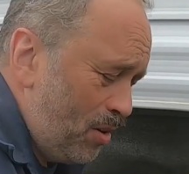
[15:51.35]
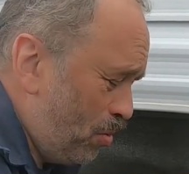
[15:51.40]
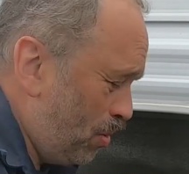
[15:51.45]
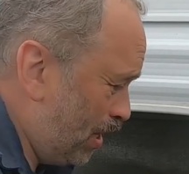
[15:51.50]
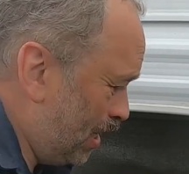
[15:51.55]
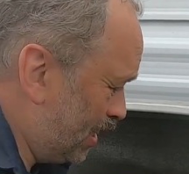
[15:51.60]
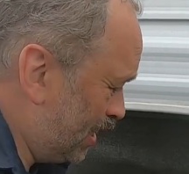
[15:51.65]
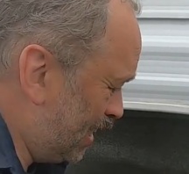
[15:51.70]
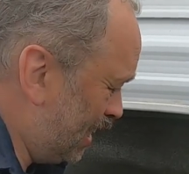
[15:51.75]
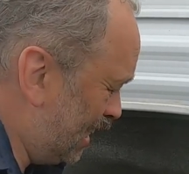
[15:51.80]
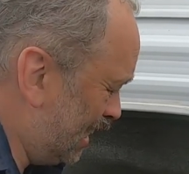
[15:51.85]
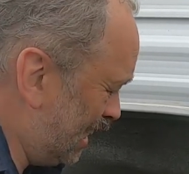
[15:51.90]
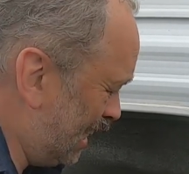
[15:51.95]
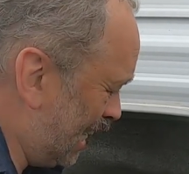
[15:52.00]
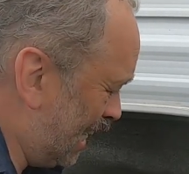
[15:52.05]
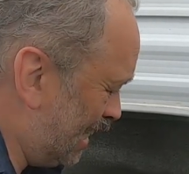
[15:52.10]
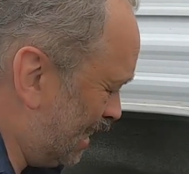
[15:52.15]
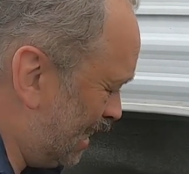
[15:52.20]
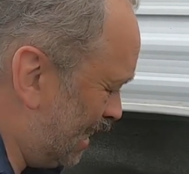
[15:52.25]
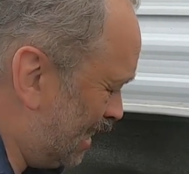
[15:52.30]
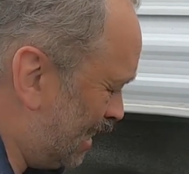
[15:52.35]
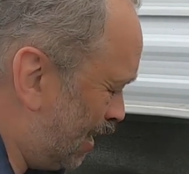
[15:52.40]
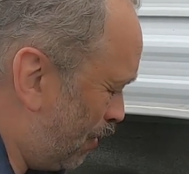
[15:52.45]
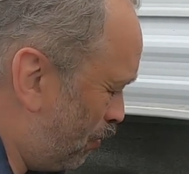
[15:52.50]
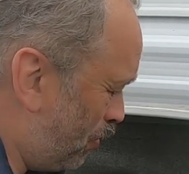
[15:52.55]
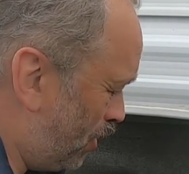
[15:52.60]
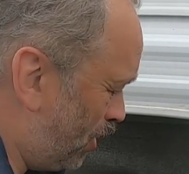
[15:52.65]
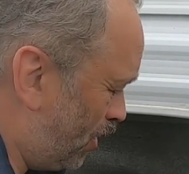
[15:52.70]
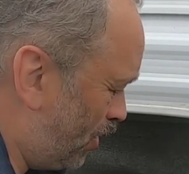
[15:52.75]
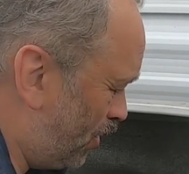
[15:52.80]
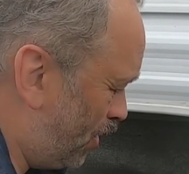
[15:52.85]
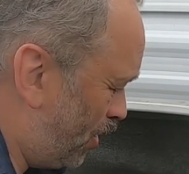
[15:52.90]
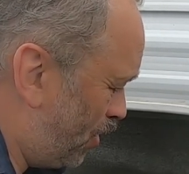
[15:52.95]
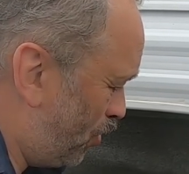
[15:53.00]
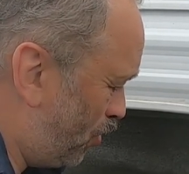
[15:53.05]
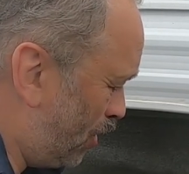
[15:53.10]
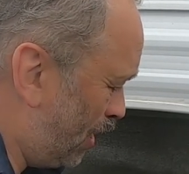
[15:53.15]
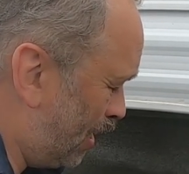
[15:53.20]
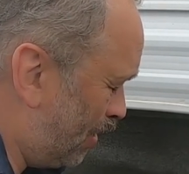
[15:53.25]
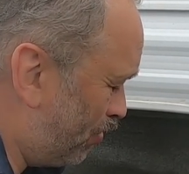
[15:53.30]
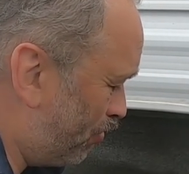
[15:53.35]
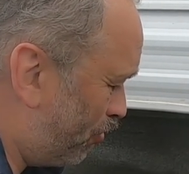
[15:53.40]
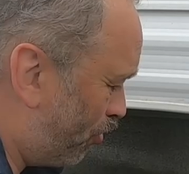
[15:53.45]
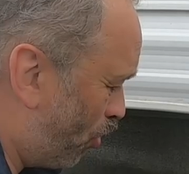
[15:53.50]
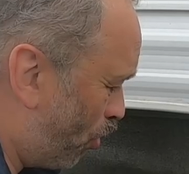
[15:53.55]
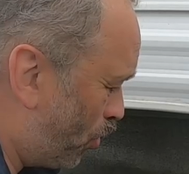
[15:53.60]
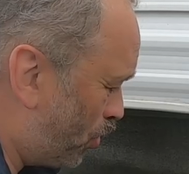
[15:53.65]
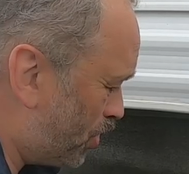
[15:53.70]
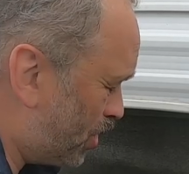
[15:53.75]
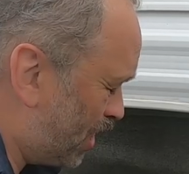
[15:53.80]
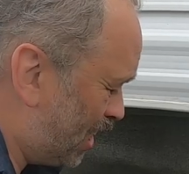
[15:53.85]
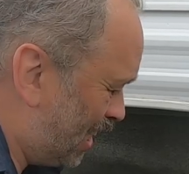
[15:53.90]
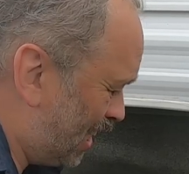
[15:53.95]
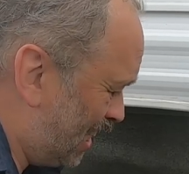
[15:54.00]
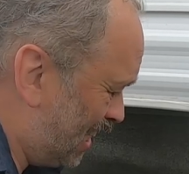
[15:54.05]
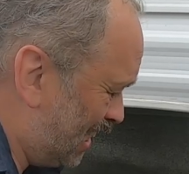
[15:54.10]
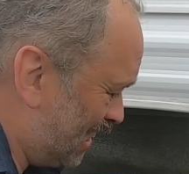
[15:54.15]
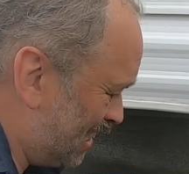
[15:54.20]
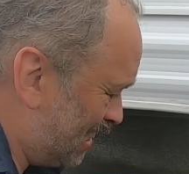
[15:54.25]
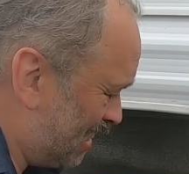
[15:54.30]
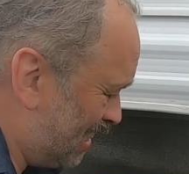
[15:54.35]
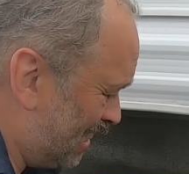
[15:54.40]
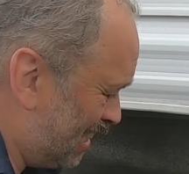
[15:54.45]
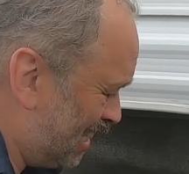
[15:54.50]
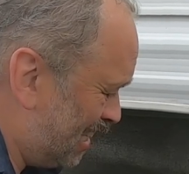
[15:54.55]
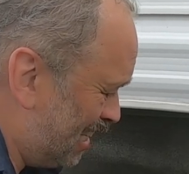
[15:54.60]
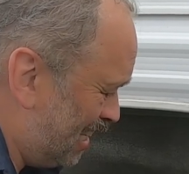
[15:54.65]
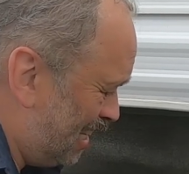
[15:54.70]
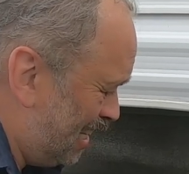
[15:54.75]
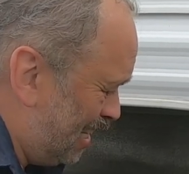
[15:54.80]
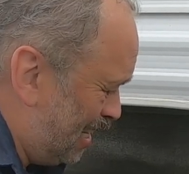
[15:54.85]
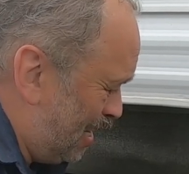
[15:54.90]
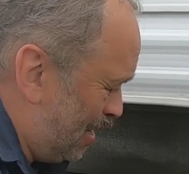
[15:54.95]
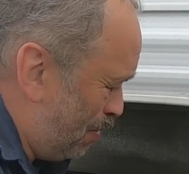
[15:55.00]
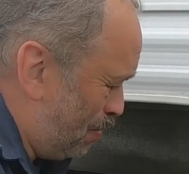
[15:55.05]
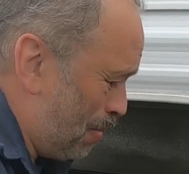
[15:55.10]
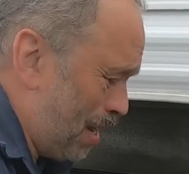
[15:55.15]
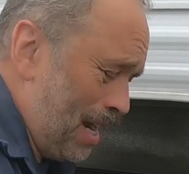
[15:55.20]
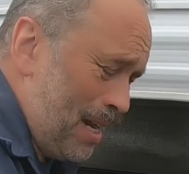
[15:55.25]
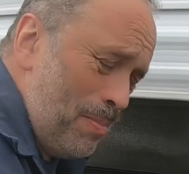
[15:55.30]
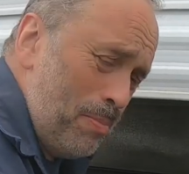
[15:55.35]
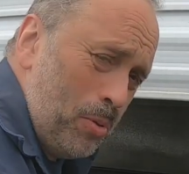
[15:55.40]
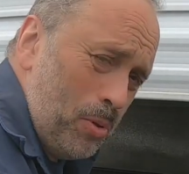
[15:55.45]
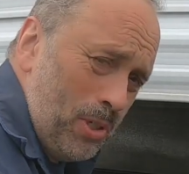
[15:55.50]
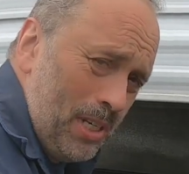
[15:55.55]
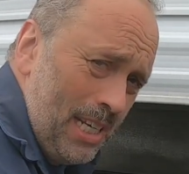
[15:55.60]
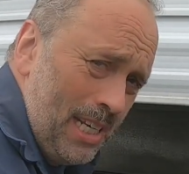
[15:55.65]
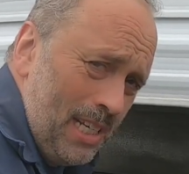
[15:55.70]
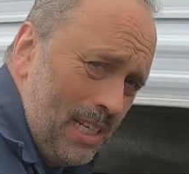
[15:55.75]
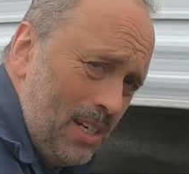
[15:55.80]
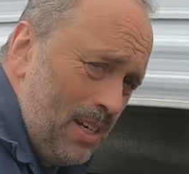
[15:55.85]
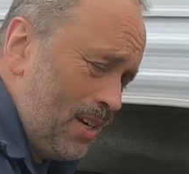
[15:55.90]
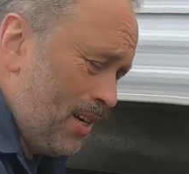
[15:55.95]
welding, and then I'm going to reinforcing it by putting